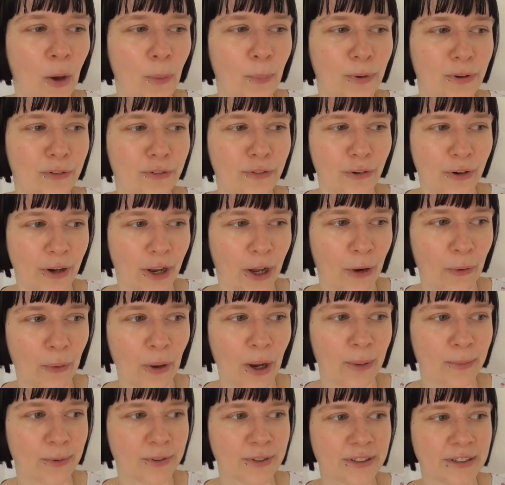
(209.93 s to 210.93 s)
But for now,
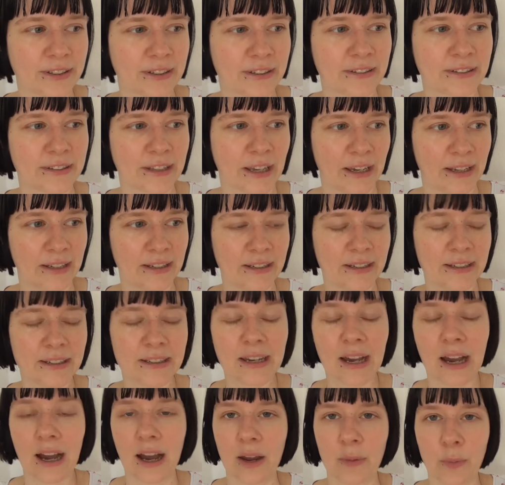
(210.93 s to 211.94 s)
I'm just
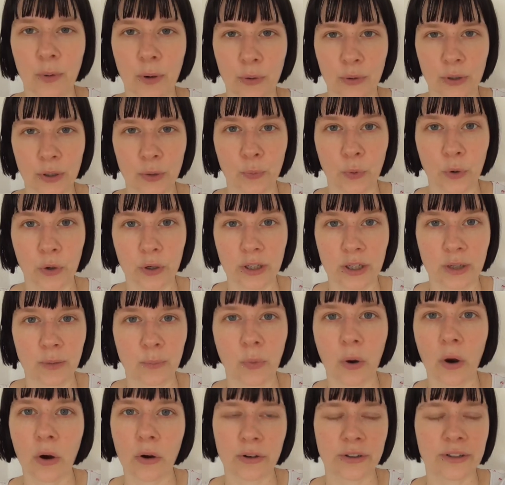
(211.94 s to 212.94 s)
excited. I'm only working
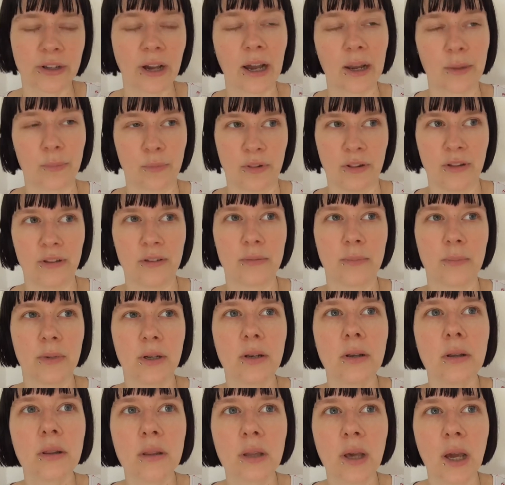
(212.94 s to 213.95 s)
part-time this
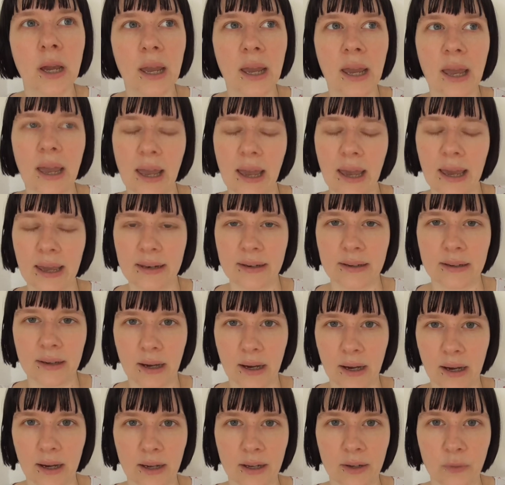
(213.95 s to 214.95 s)
month, and
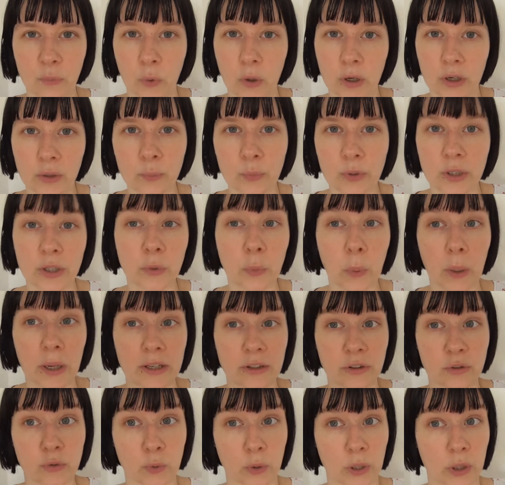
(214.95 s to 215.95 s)
I want to be
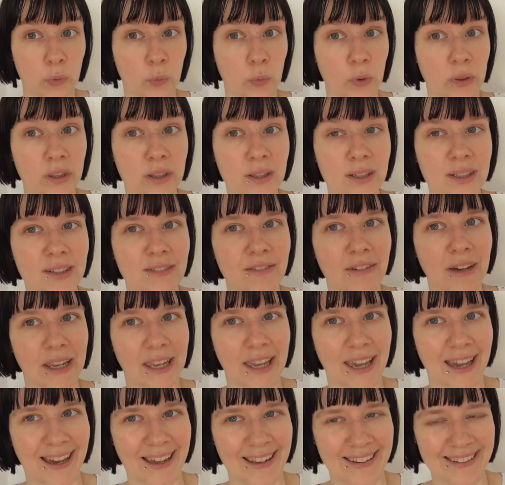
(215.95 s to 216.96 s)
quite strict with it if I
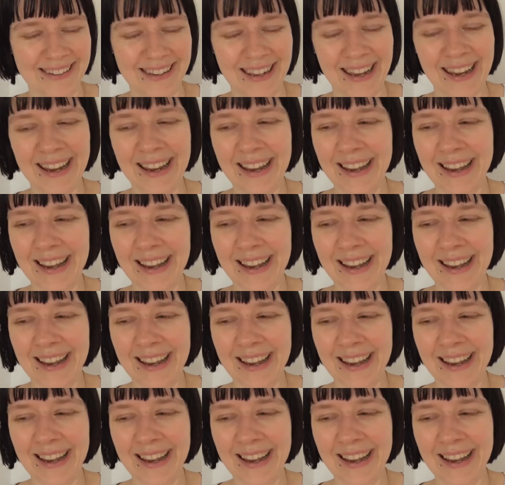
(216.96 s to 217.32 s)
can.